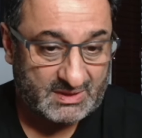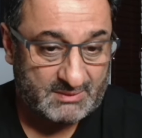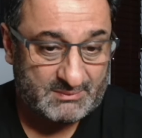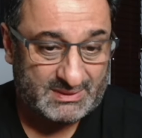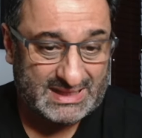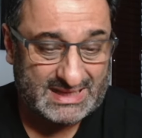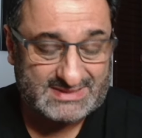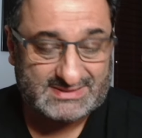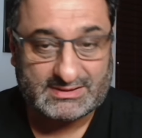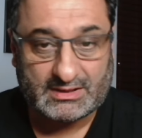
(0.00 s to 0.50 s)

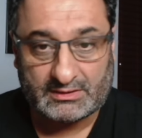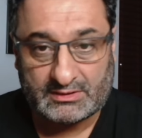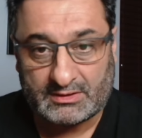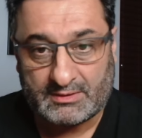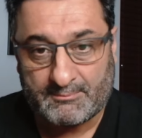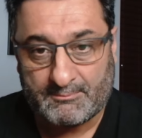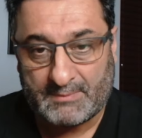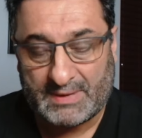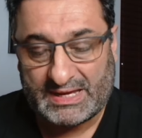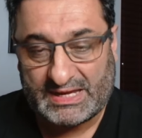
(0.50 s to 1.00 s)
But that's kind of
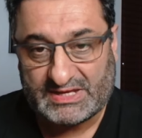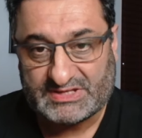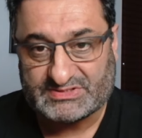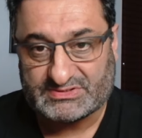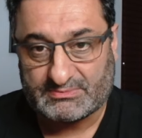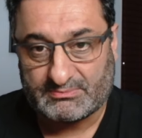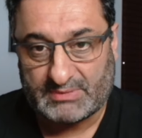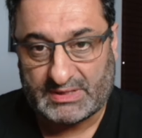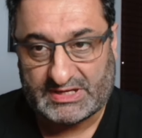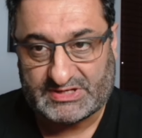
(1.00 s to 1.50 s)
the
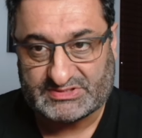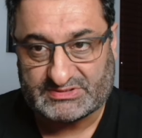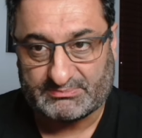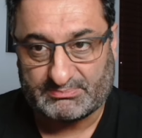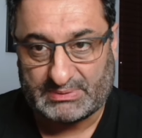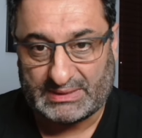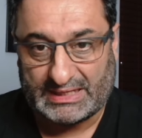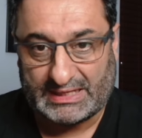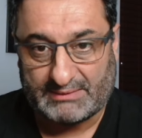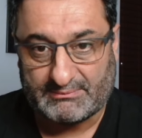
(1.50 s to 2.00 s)
major
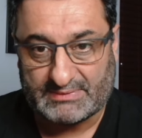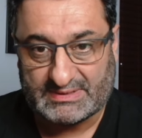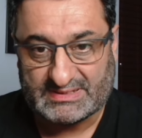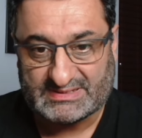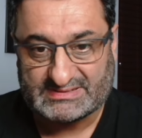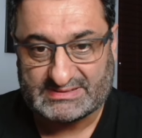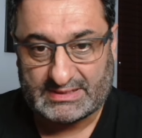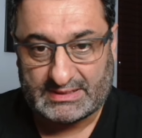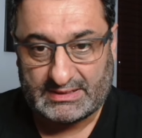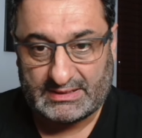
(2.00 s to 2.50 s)
blame
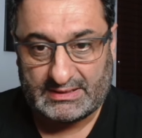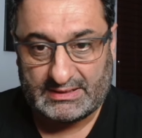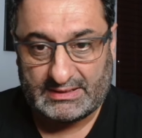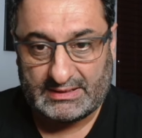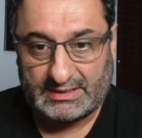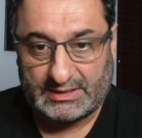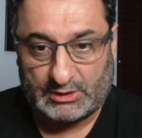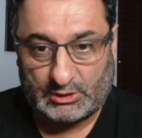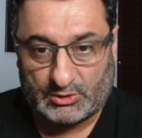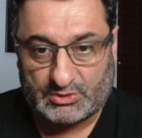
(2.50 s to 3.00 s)
is,
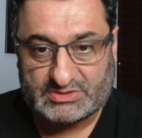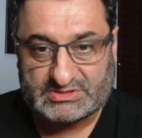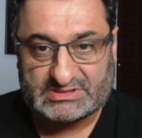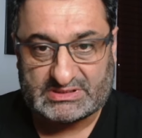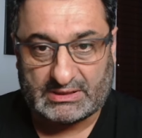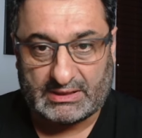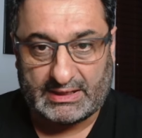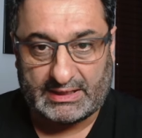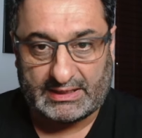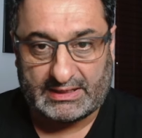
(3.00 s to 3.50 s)
it looks
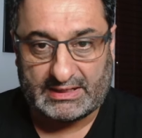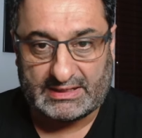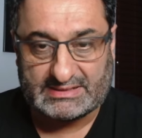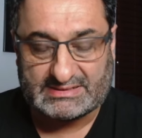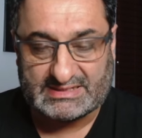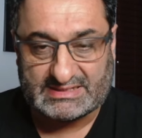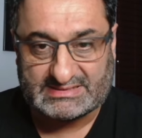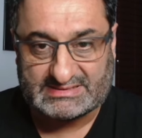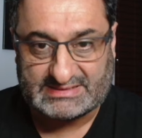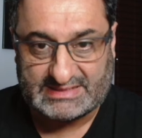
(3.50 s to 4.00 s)
like
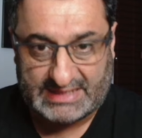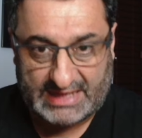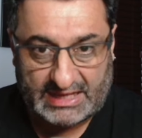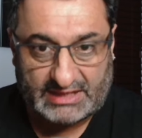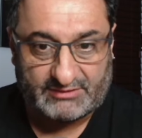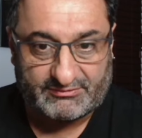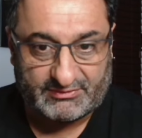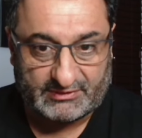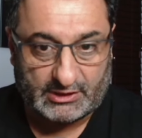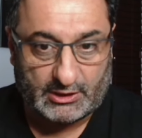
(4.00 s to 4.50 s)
it's the
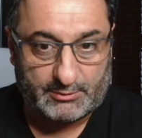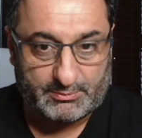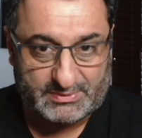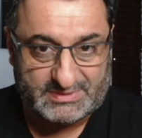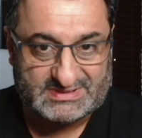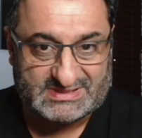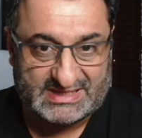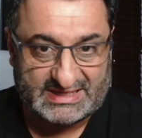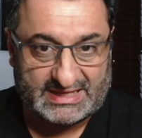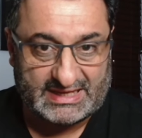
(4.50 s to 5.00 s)
end for
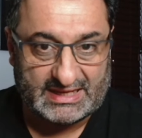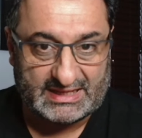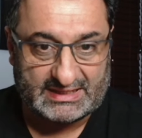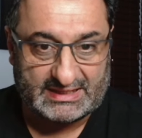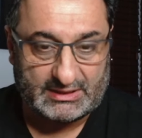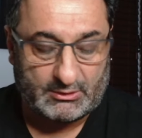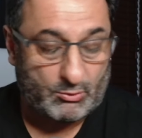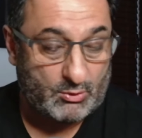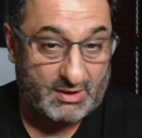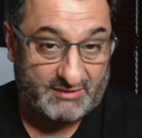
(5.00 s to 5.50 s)
Lopetegui. I
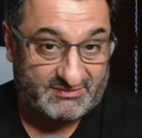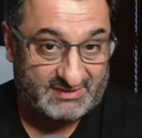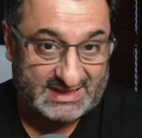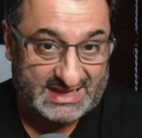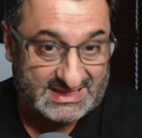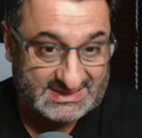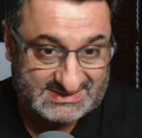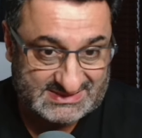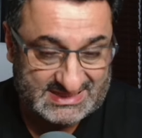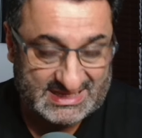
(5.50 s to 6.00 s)
think whether
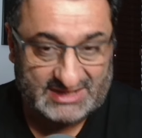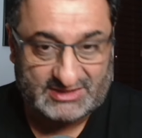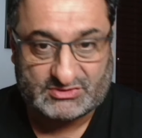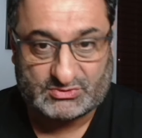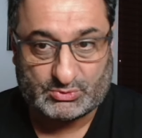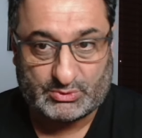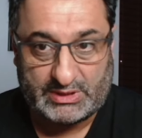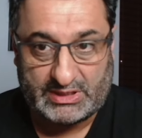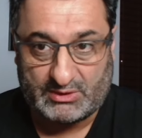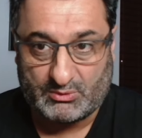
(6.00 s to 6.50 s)
that's
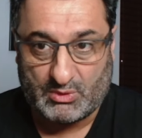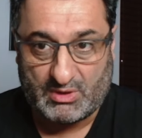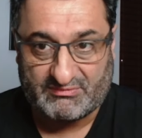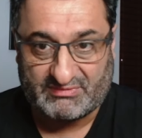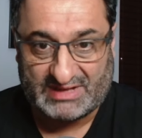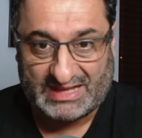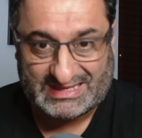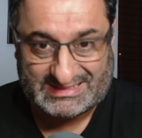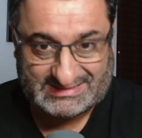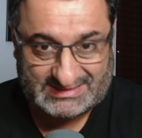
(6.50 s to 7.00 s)
next week, whether
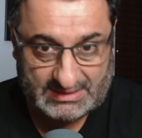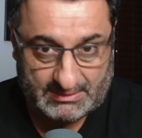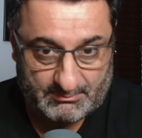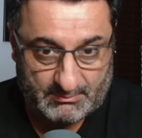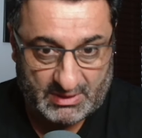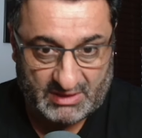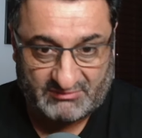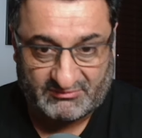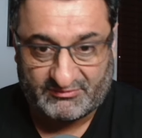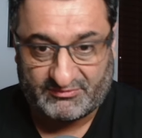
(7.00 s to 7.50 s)
that's in a
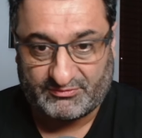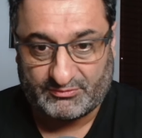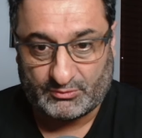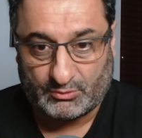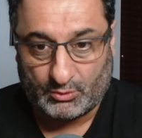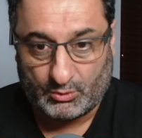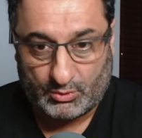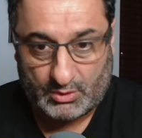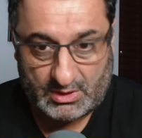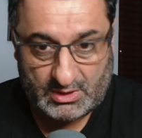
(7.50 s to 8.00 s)
month
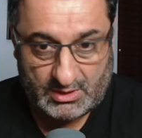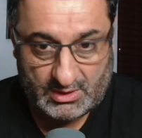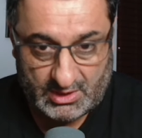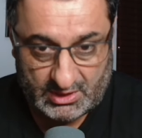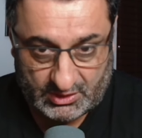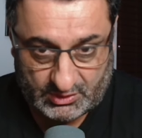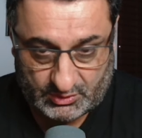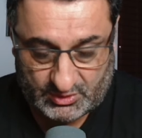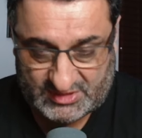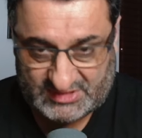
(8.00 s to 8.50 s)
or
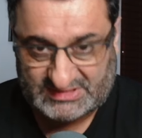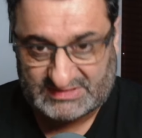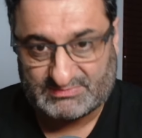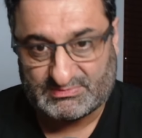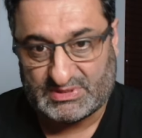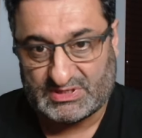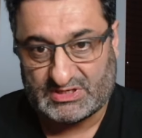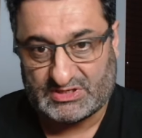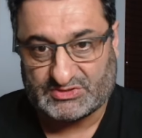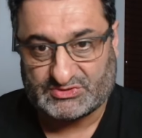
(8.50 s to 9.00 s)

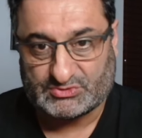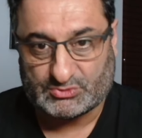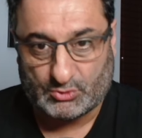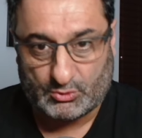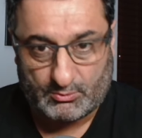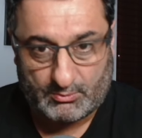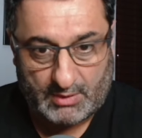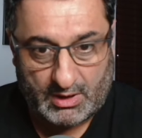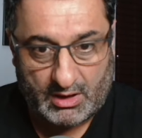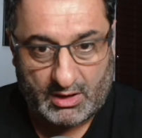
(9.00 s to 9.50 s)
Christmas
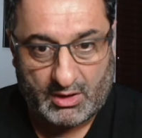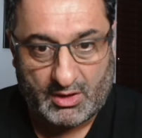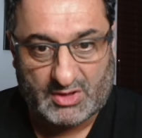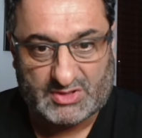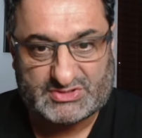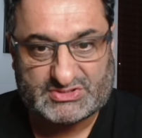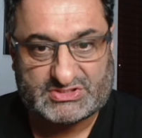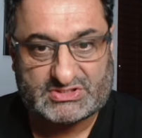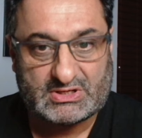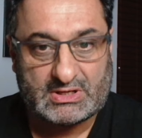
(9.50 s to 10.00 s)
or
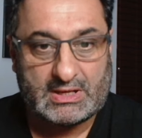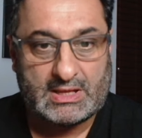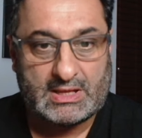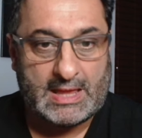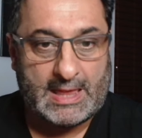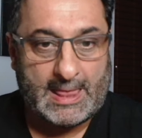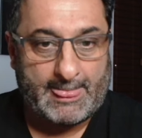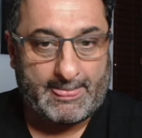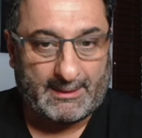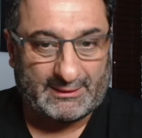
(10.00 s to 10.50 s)
March,
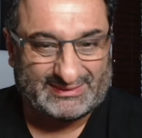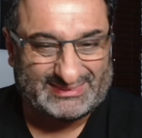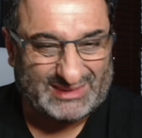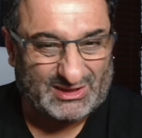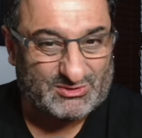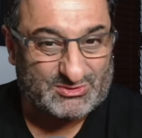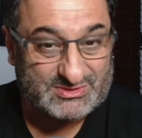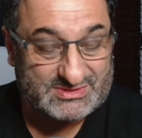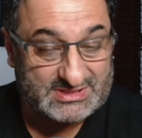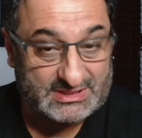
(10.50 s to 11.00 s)
I
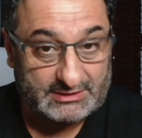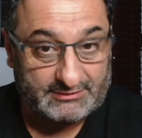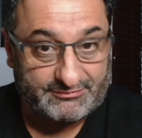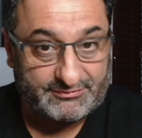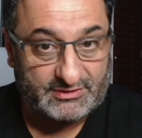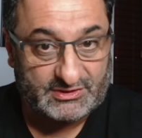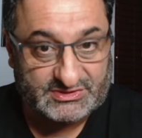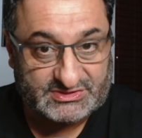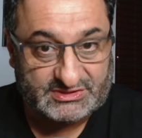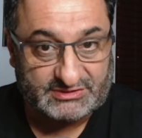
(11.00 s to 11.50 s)
don't see a
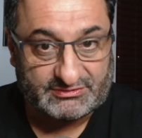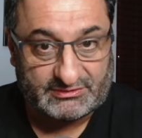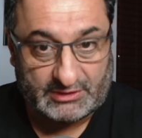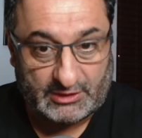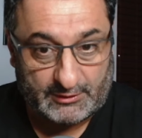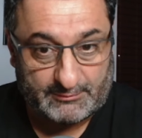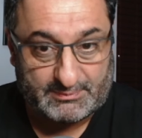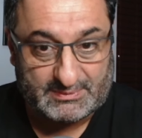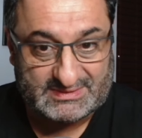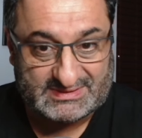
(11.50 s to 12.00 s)
future for
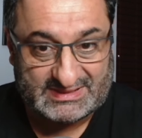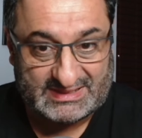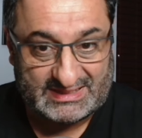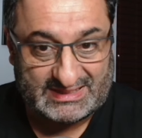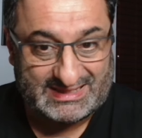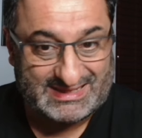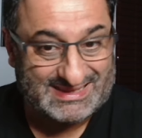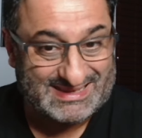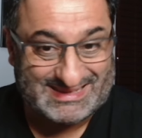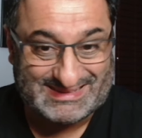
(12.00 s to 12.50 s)

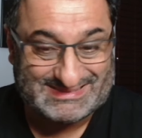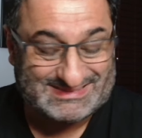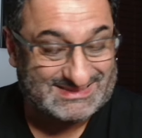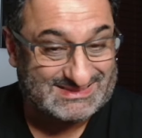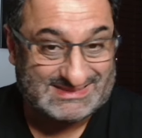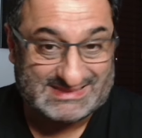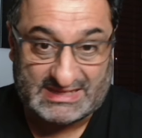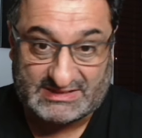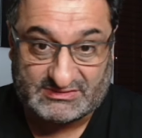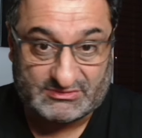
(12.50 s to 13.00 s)
Lopetegui. It
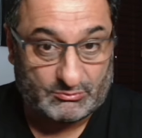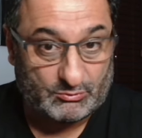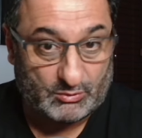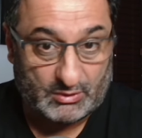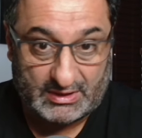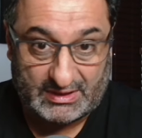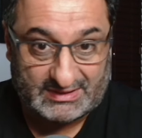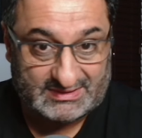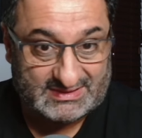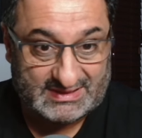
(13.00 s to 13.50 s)
just hasn't
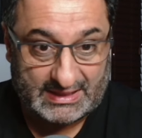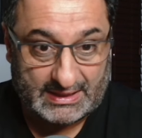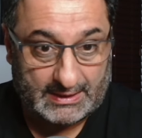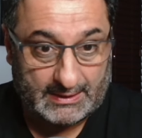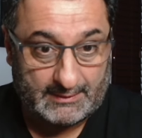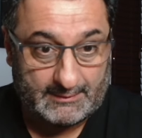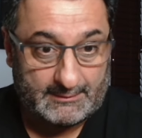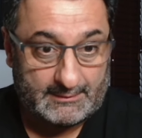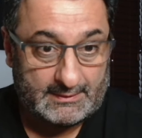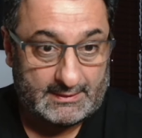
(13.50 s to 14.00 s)
worked
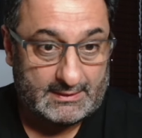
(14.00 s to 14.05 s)
out.